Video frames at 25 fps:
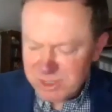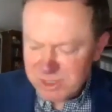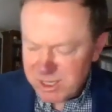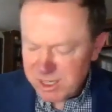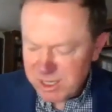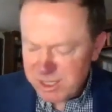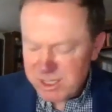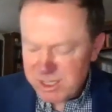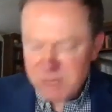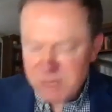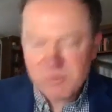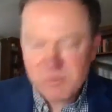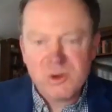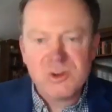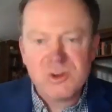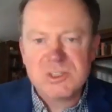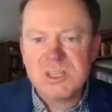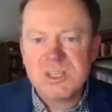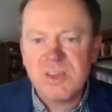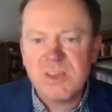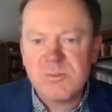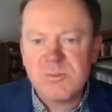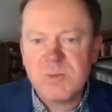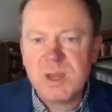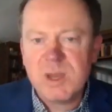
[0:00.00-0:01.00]
him or
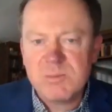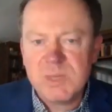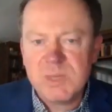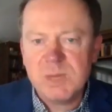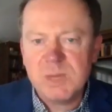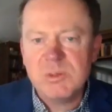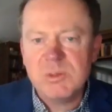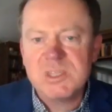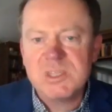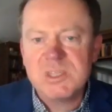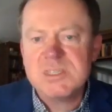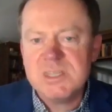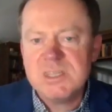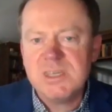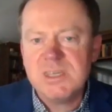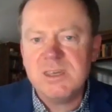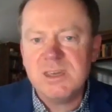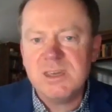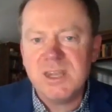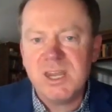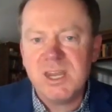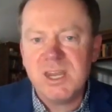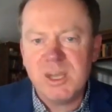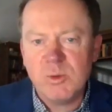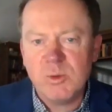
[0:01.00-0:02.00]
herself, might be able to
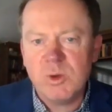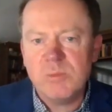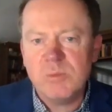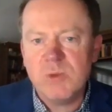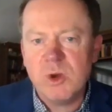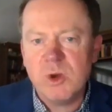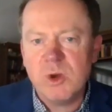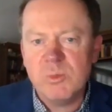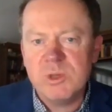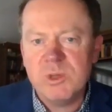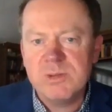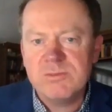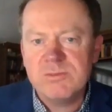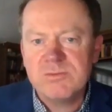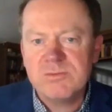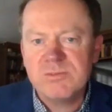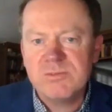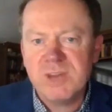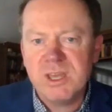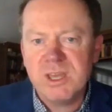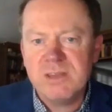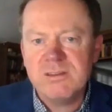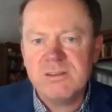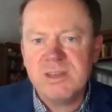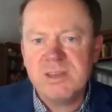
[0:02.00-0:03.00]
see at any one moment,
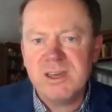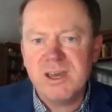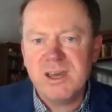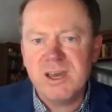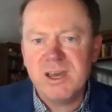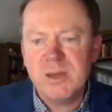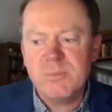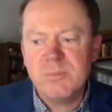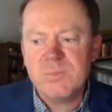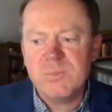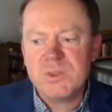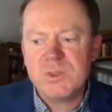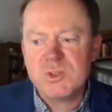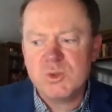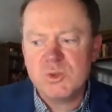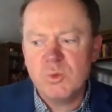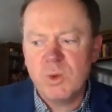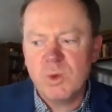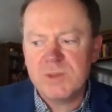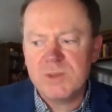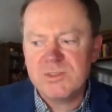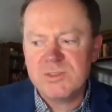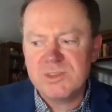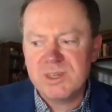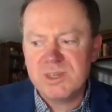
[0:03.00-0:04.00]
right? To
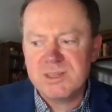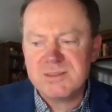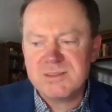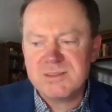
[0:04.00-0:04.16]
what the